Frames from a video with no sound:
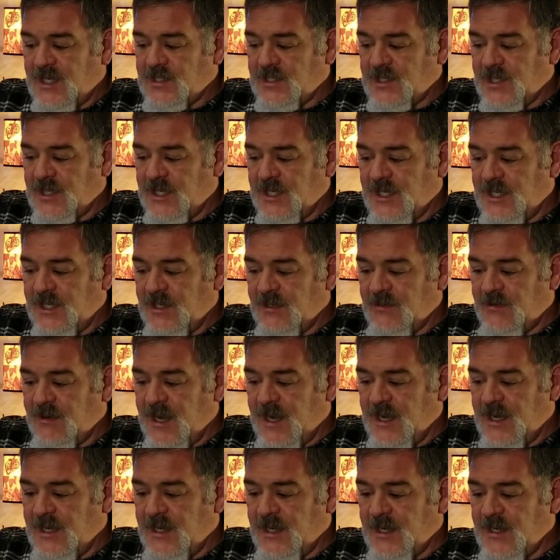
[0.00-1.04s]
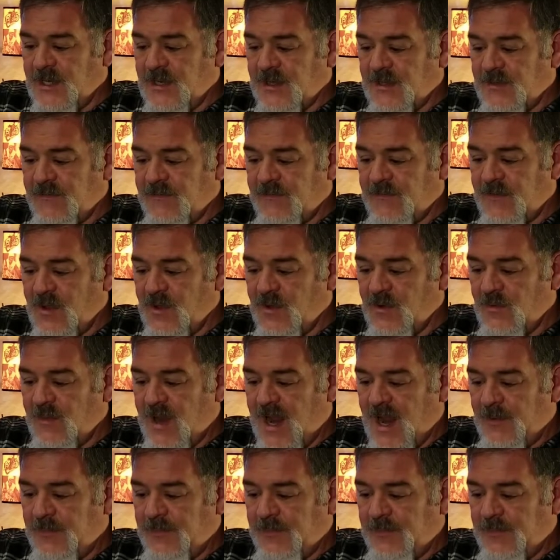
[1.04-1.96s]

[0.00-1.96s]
integrated into the phone mount.